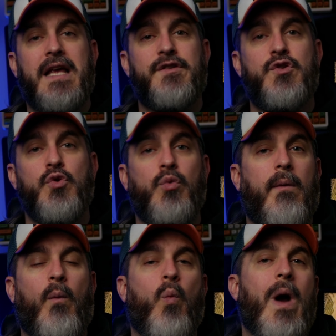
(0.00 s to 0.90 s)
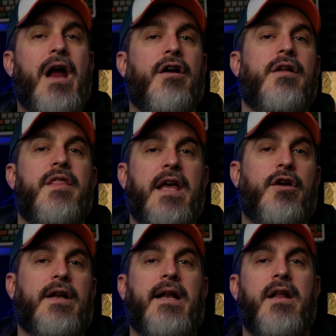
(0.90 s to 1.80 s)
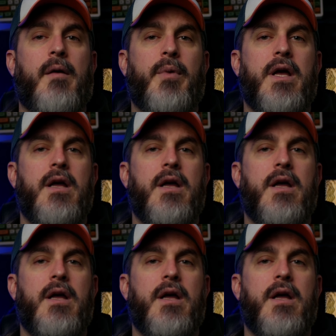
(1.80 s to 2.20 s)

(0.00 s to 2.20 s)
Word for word: as to where they could end up.